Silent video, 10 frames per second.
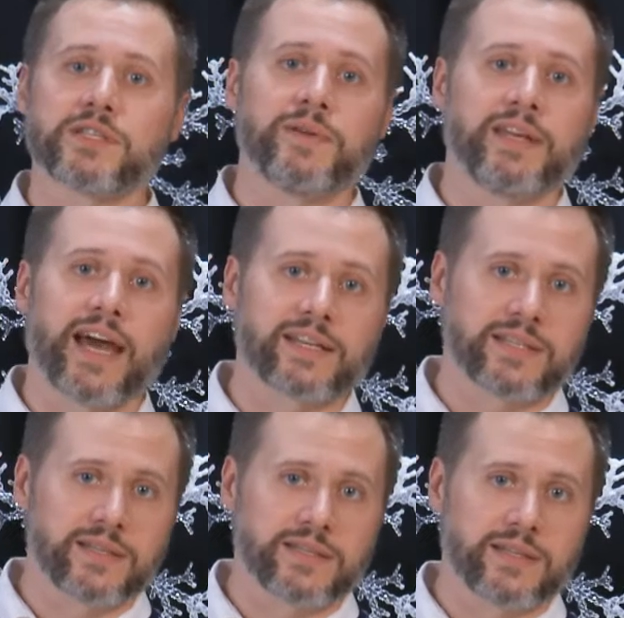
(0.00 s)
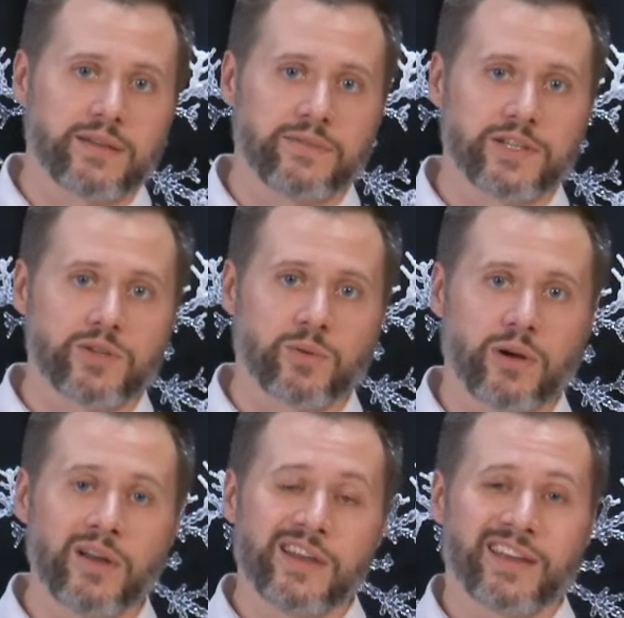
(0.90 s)
to be next to this
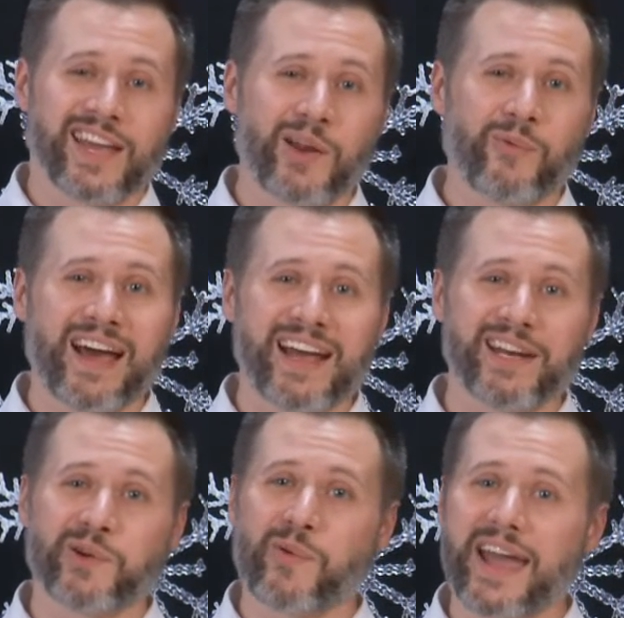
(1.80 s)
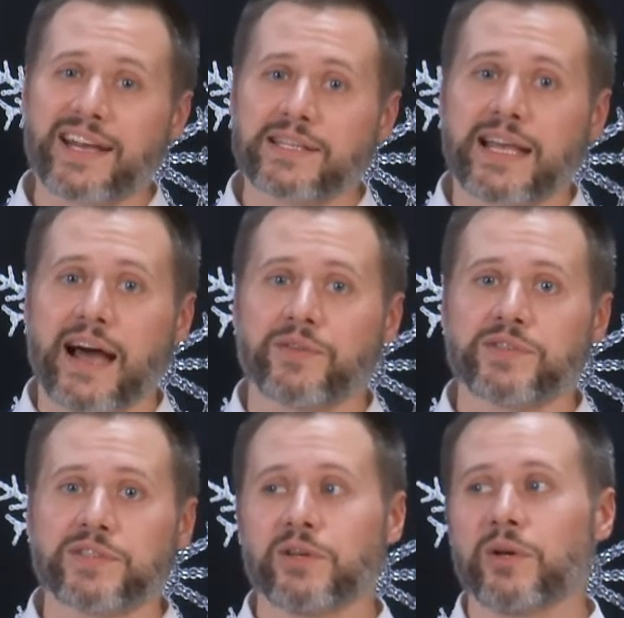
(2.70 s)
individual. Kind of went out of your way, it
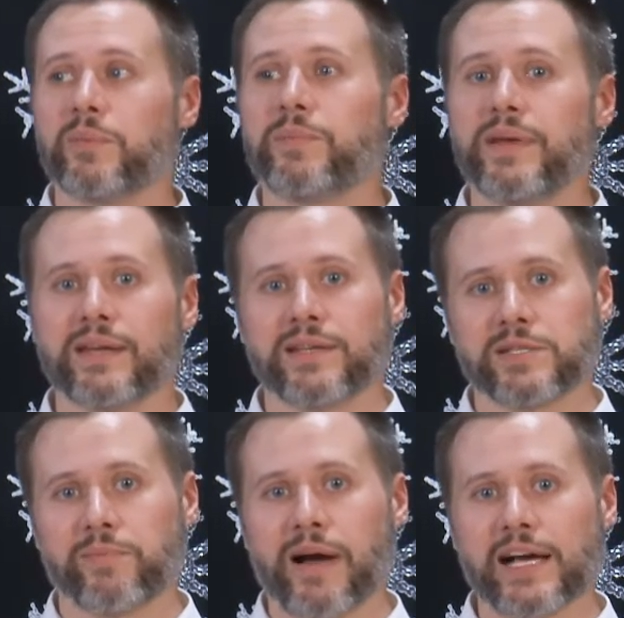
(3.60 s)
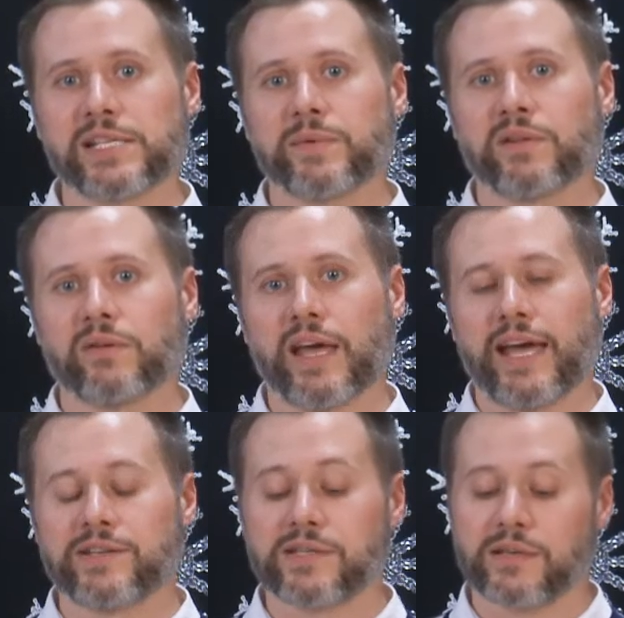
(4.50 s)
sounds, to be in his approximate
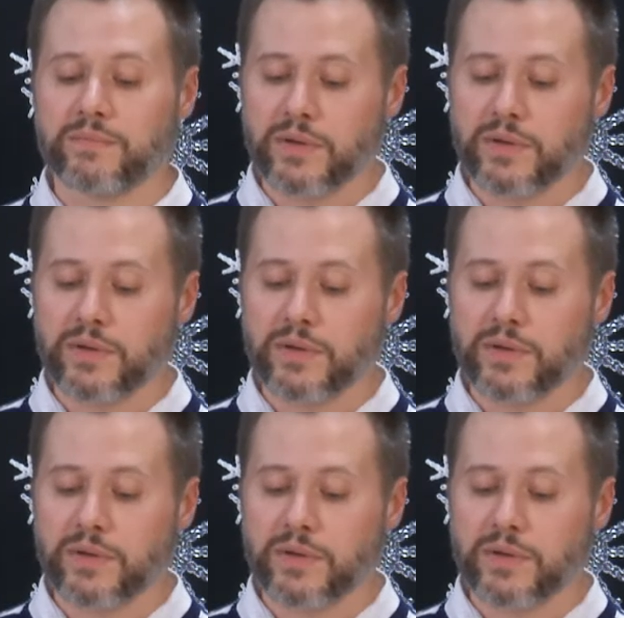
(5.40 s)
location.